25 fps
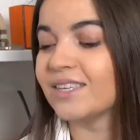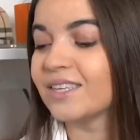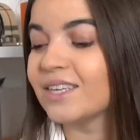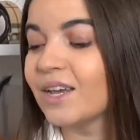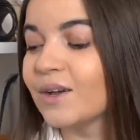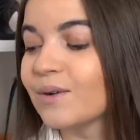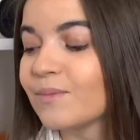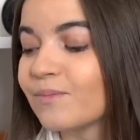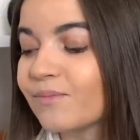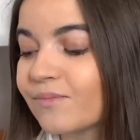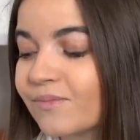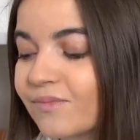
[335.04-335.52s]

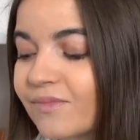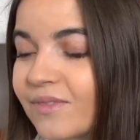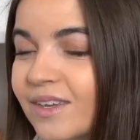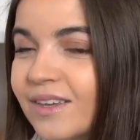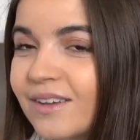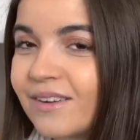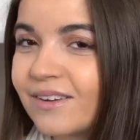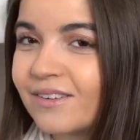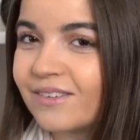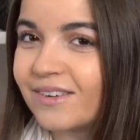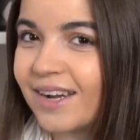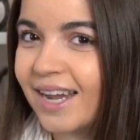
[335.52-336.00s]
So
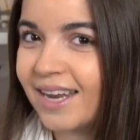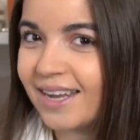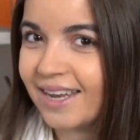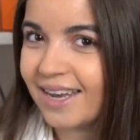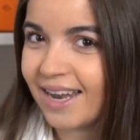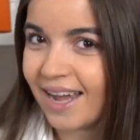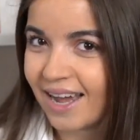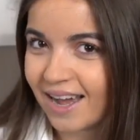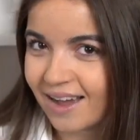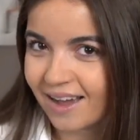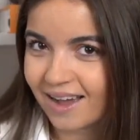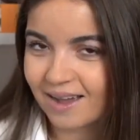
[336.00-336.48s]
right
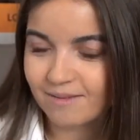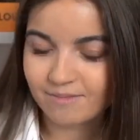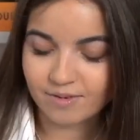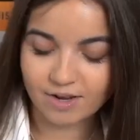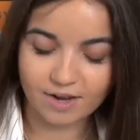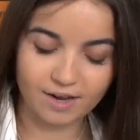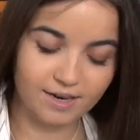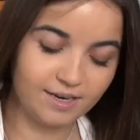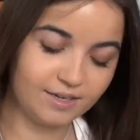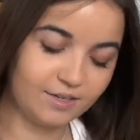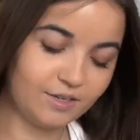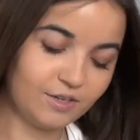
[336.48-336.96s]
now I'm
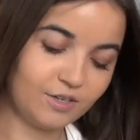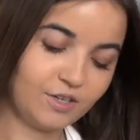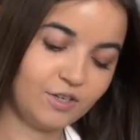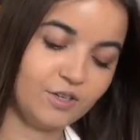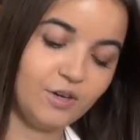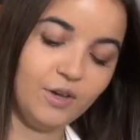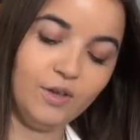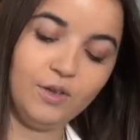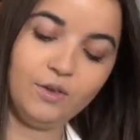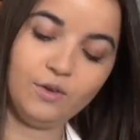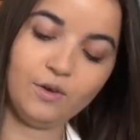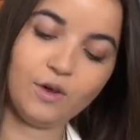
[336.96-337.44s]
going to
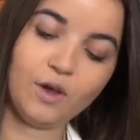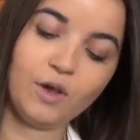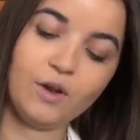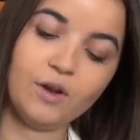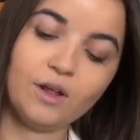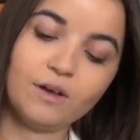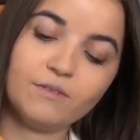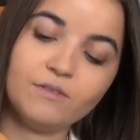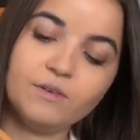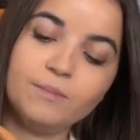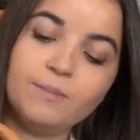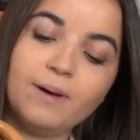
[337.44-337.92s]
show you
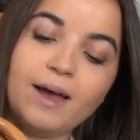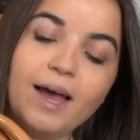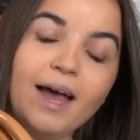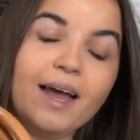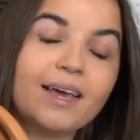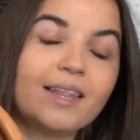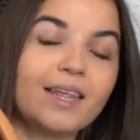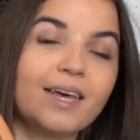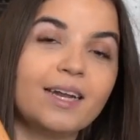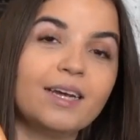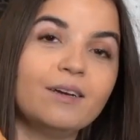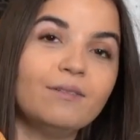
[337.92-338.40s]
another
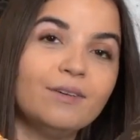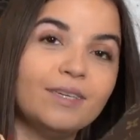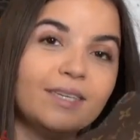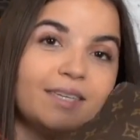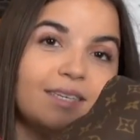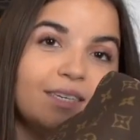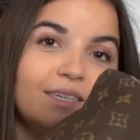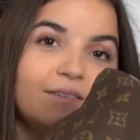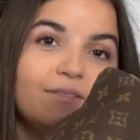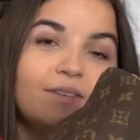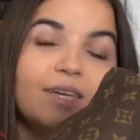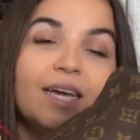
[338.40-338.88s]
bag that I
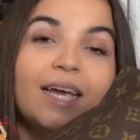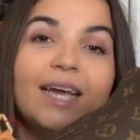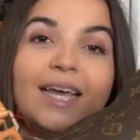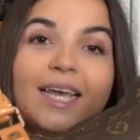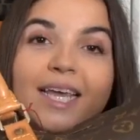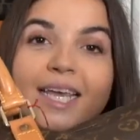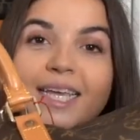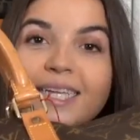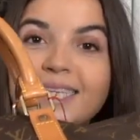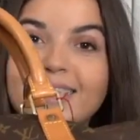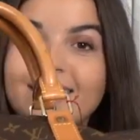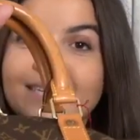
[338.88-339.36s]
received.
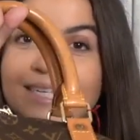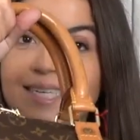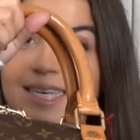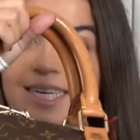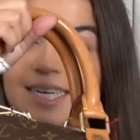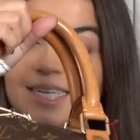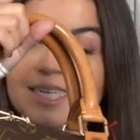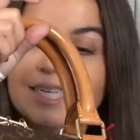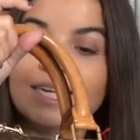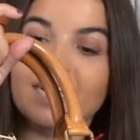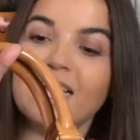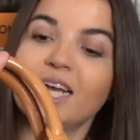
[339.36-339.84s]
It's
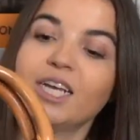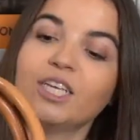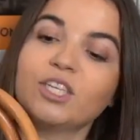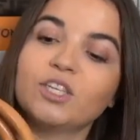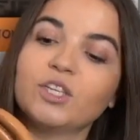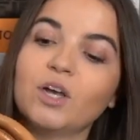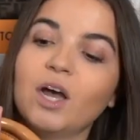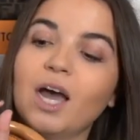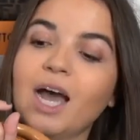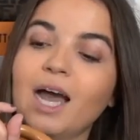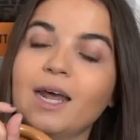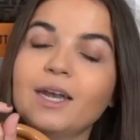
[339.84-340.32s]
here.
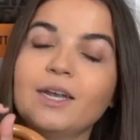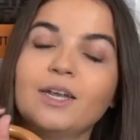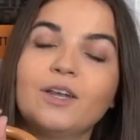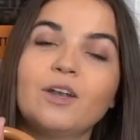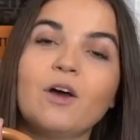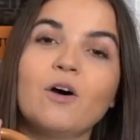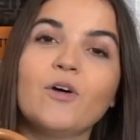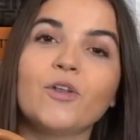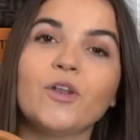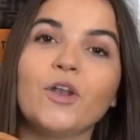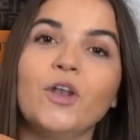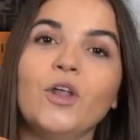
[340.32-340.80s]
So I
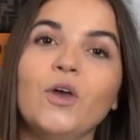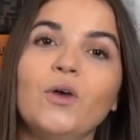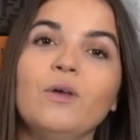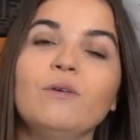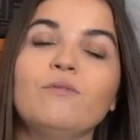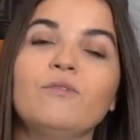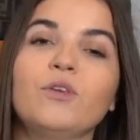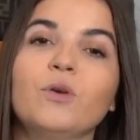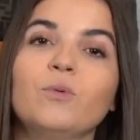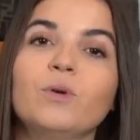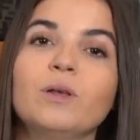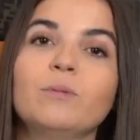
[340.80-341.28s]
don't know
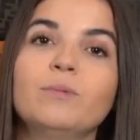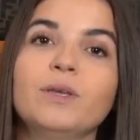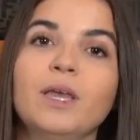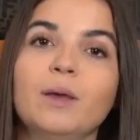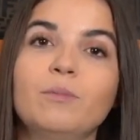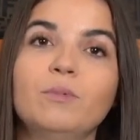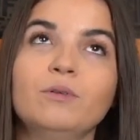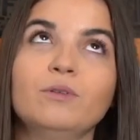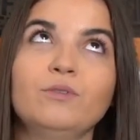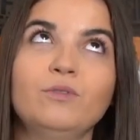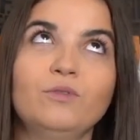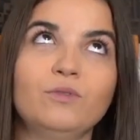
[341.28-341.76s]
if you will be
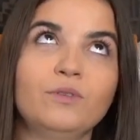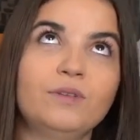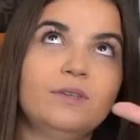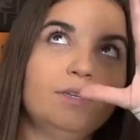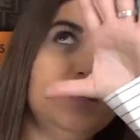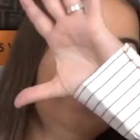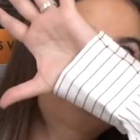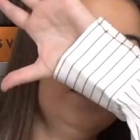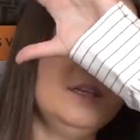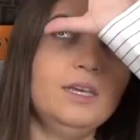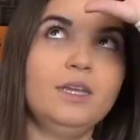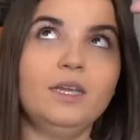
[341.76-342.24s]
able to
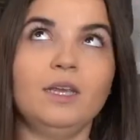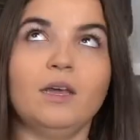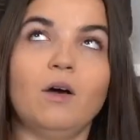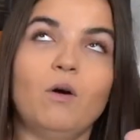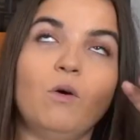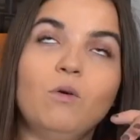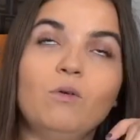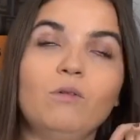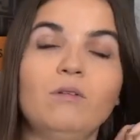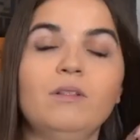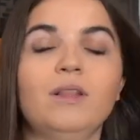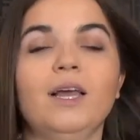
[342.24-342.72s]
see
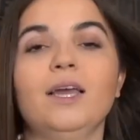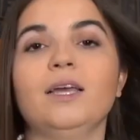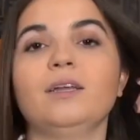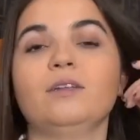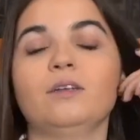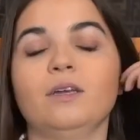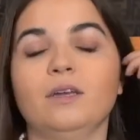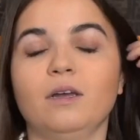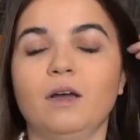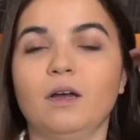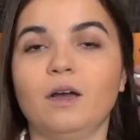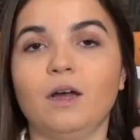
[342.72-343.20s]
all like
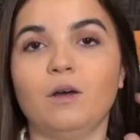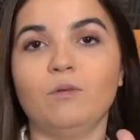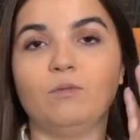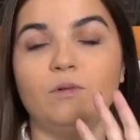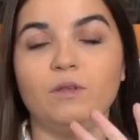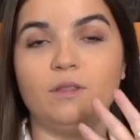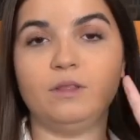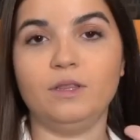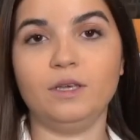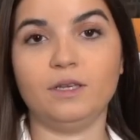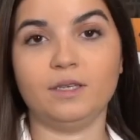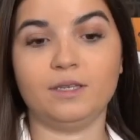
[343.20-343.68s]

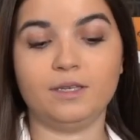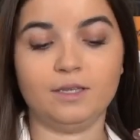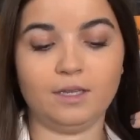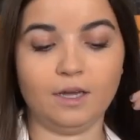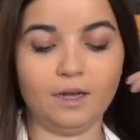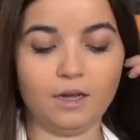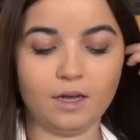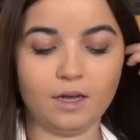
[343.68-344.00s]
with this